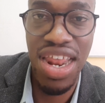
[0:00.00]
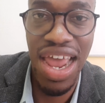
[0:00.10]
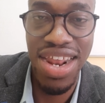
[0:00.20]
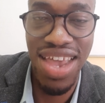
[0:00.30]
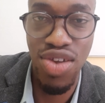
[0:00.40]

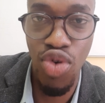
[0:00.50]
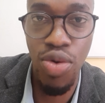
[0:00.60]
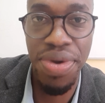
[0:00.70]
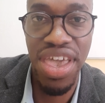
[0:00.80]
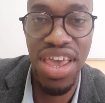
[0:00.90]
like
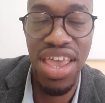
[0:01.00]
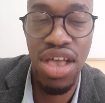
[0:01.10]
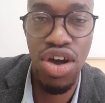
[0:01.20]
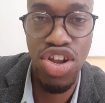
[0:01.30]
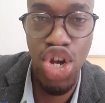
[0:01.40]
Nairobi in a
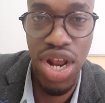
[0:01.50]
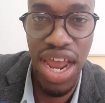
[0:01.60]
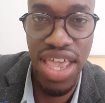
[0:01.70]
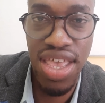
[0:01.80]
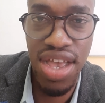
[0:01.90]
country
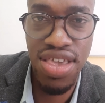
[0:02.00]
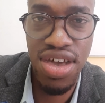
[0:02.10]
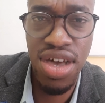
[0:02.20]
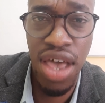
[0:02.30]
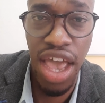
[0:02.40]
like
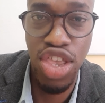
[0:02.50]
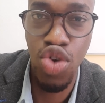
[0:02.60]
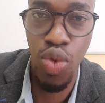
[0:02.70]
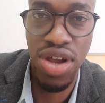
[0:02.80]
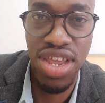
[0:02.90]
Kenya, and
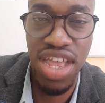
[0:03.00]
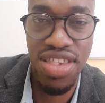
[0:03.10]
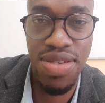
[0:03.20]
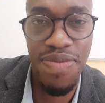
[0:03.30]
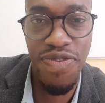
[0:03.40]
you want to get
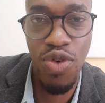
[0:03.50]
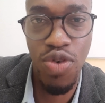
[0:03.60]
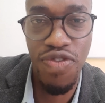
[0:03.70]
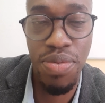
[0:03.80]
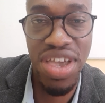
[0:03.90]
some
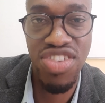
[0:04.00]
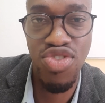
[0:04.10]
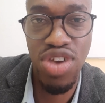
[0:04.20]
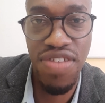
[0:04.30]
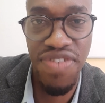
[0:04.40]
food from a
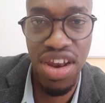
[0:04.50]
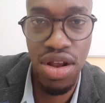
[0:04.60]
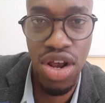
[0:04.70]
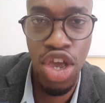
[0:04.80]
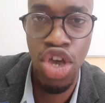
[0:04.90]
street vendor.